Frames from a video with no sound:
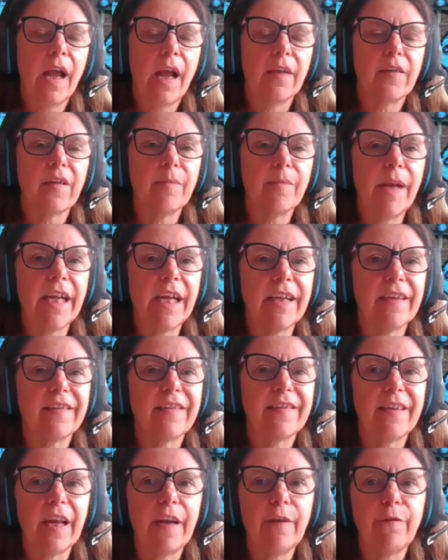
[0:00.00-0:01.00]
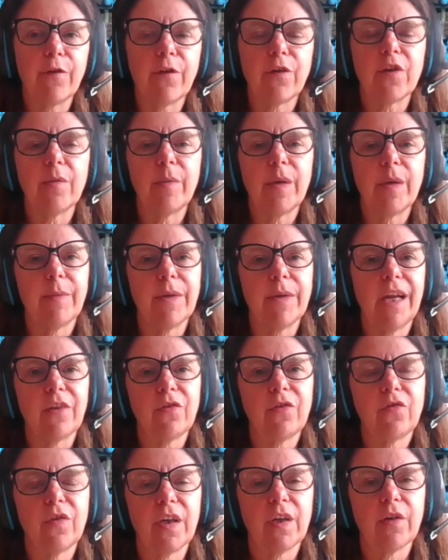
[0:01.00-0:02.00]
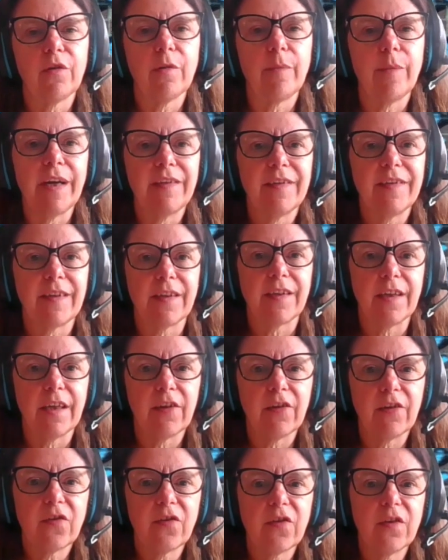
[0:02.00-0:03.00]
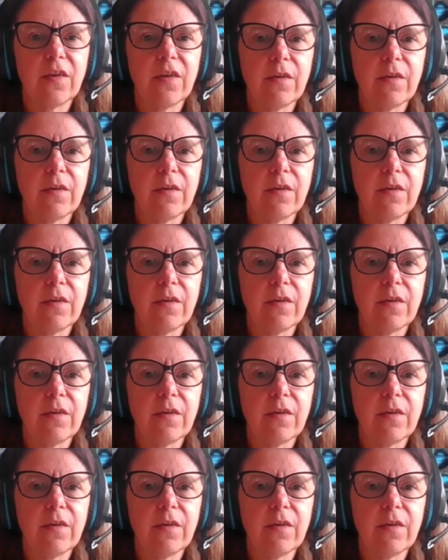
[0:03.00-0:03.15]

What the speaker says: and to make it safer to be a pedestrian or a bicyclist.